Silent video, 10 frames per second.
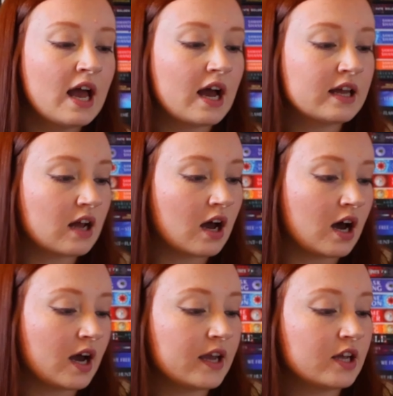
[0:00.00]
and
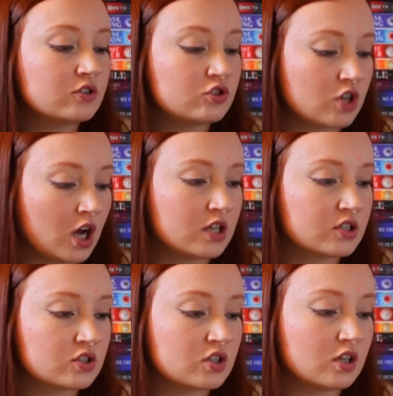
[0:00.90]
I
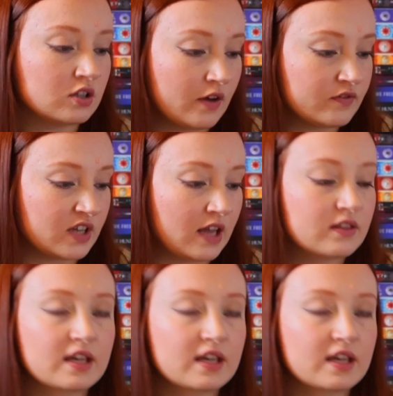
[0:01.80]
just loved it.